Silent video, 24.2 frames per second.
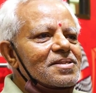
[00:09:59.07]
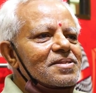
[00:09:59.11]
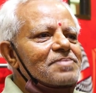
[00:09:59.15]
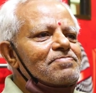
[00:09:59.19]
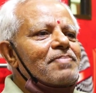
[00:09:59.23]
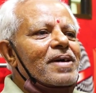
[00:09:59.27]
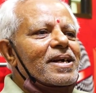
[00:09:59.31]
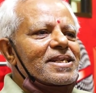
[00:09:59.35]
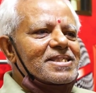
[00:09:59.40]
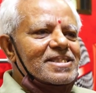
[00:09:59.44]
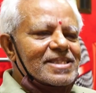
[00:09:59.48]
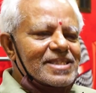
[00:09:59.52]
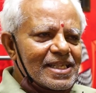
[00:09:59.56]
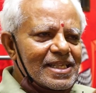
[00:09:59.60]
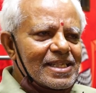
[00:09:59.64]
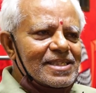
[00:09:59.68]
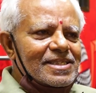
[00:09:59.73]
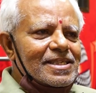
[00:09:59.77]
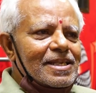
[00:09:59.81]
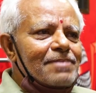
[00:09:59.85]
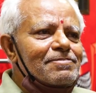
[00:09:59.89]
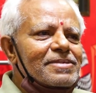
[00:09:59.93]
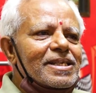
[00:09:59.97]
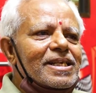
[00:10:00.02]
But still,
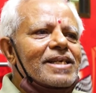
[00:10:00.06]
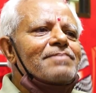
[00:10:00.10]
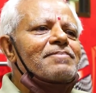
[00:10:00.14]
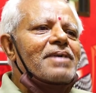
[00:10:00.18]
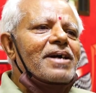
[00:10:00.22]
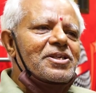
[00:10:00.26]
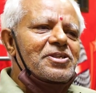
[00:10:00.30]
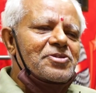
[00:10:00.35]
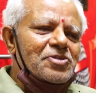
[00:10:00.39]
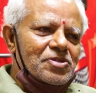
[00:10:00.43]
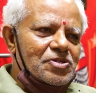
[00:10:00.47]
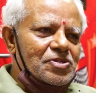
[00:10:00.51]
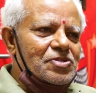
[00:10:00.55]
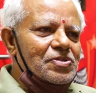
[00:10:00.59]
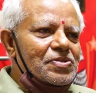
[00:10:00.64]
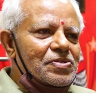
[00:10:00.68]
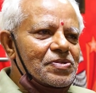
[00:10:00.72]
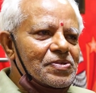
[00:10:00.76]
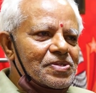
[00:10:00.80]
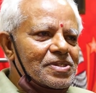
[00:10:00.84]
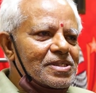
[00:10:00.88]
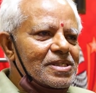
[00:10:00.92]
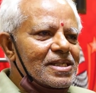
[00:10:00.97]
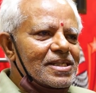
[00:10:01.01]
sometime I used to
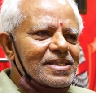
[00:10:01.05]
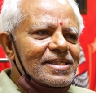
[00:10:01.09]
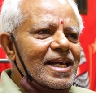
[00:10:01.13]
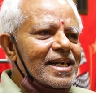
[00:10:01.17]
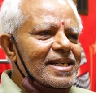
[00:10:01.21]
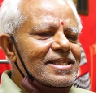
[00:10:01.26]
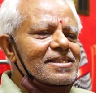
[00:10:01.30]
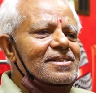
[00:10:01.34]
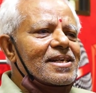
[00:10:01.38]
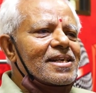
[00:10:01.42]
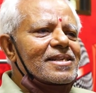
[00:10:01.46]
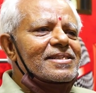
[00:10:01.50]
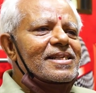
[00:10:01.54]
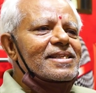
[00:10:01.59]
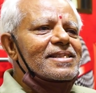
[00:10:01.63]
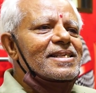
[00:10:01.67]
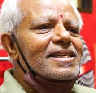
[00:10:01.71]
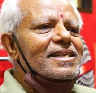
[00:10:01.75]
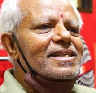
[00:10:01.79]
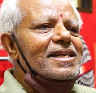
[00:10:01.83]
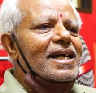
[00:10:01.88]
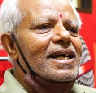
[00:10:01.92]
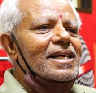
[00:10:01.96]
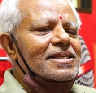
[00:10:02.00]
use. That is not the
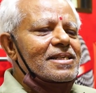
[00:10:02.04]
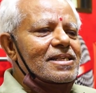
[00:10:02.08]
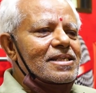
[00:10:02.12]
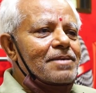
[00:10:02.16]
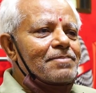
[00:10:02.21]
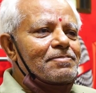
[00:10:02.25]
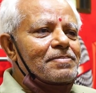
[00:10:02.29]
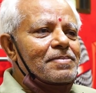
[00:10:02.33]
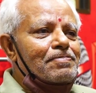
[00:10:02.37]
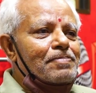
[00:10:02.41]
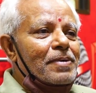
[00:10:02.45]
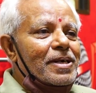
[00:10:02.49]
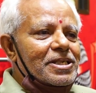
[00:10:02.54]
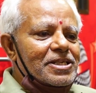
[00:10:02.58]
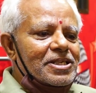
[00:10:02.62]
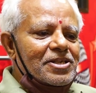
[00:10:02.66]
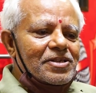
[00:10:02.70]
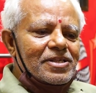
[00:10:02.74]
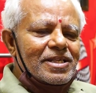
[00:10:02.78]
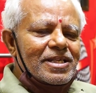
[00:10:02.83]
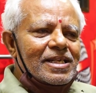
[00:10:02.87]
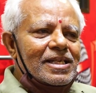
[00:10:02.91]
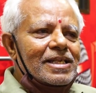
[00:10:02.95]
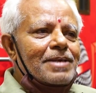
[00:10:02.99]
thing I come
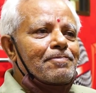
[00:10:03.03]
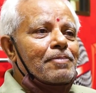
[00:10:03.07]
particularly,